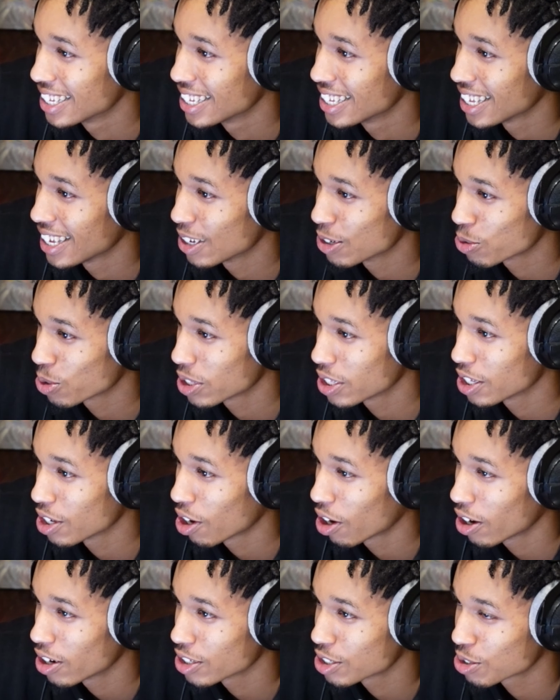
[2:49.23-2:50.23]
It's really
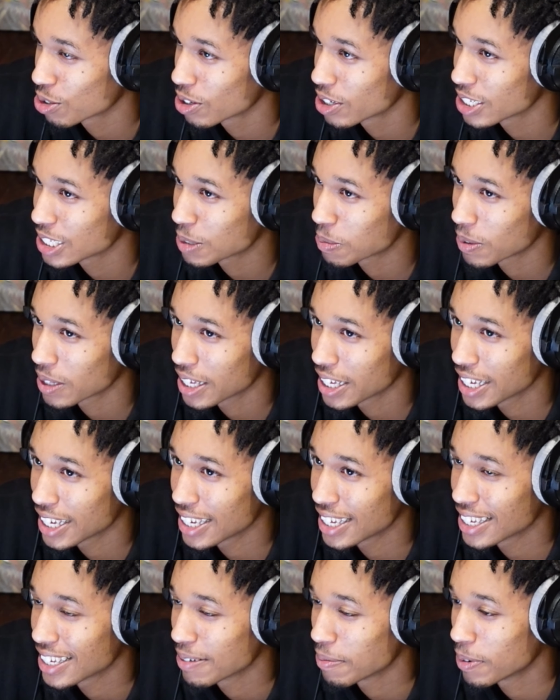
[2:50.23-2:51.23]
hard to explain,
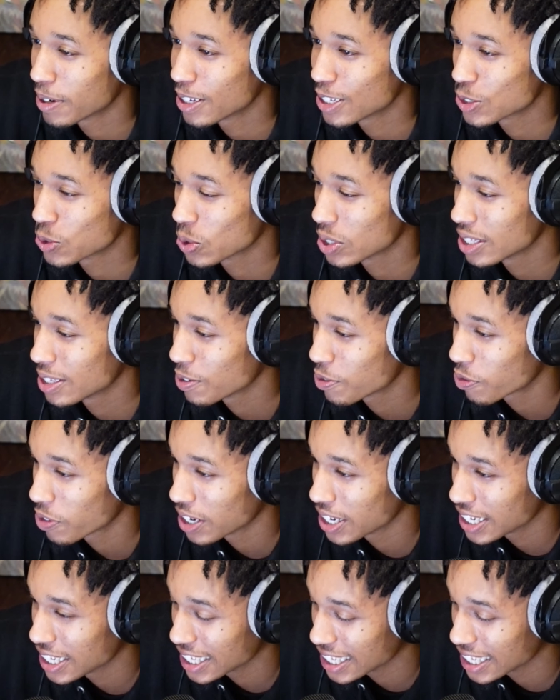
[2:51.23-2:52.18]
but it's really funny.